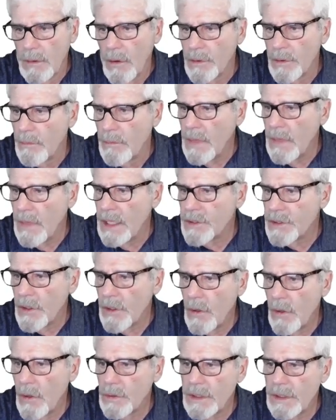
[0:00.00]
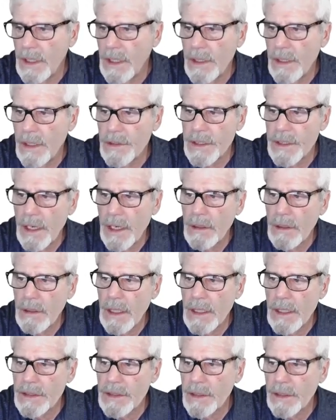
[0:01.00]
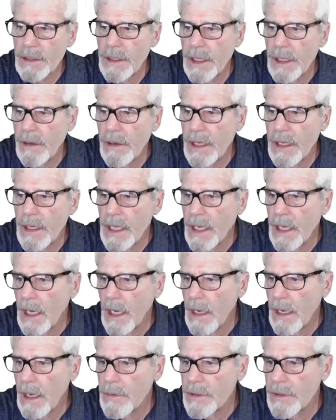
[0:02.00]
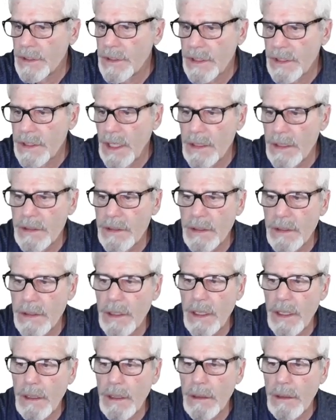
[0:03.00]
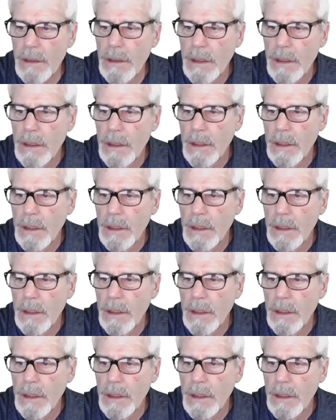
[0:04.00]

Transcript: All the major hotels, airlines are there. E-commerce sites are there.